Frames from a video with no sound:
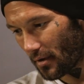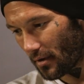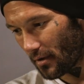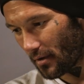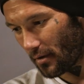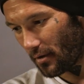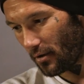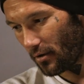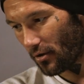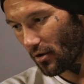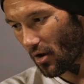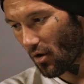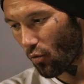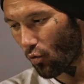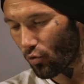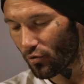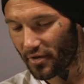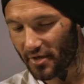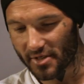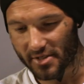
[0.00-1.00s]
you know, all
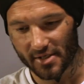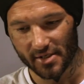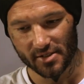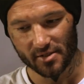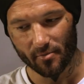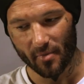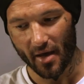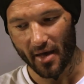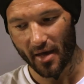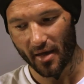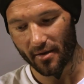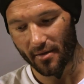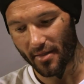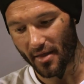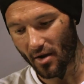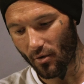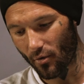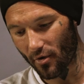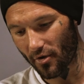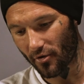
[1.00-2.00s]
these things in my head that I
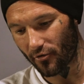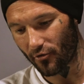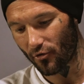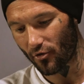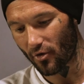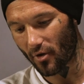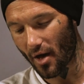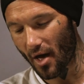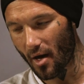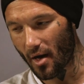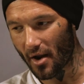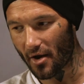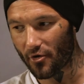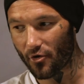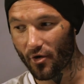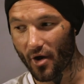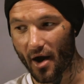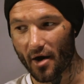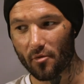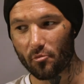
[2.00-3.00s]
want to do, and I don't
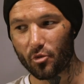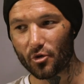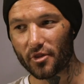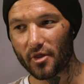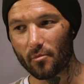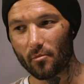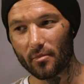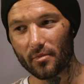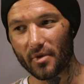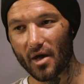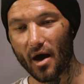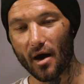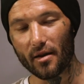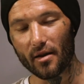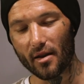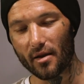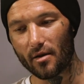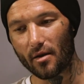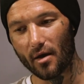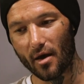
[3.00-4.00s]
know how to put them down
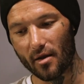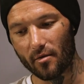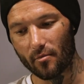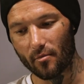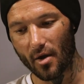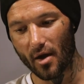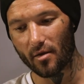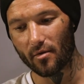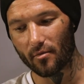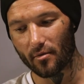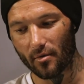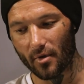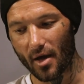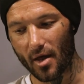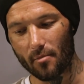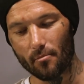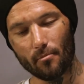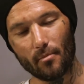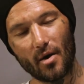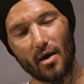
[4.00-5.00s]
and
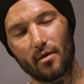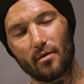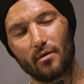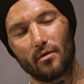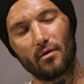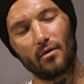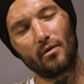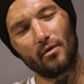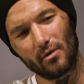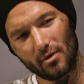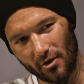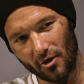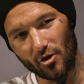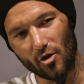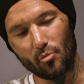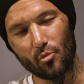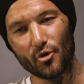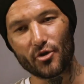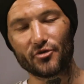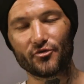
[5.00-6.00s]
you know,
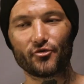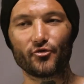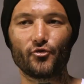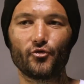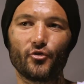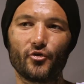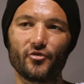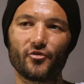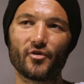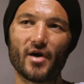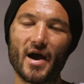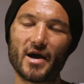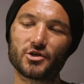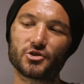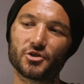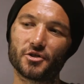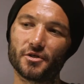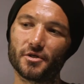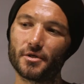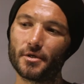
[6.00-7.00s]
put into
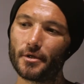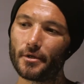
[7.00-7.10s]
action.